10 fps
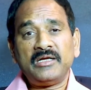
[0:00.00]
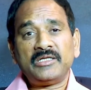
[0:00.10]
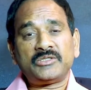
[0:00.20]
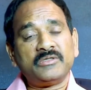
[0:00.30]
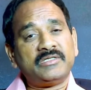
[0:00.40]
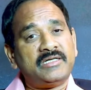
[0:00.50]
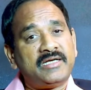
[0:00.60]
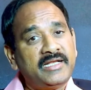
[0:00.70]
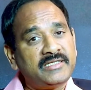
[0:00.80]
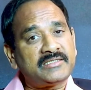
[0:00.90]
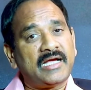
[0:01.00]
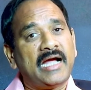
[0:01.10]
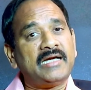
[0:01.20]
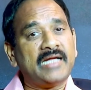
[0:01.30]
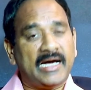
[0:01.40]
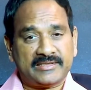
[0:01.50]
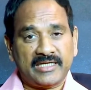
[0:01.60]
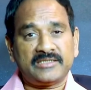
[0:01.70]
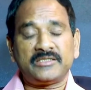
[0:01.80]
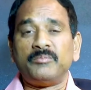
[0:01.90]
So Greece and
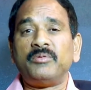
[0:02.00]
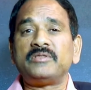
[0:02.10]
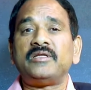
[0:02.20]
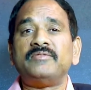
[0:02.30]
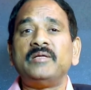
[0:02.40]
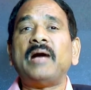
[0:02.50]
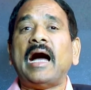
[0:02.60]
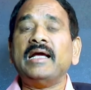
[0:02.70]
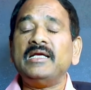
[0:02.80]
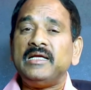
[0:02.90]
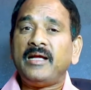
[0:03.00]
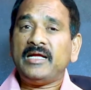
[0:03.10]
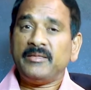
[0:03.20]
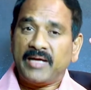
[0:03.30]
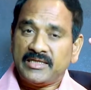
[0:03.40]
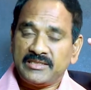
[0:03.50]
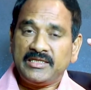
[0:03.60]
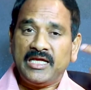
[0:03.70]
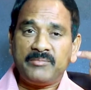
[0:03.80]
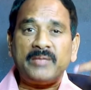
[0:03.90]
Athens both of them I imagine
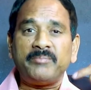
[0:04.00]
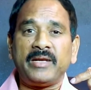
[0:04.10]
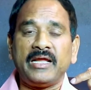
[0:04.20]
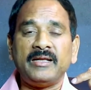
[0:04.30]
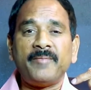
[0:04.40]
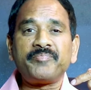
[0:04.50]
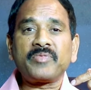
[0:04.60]
in my brain.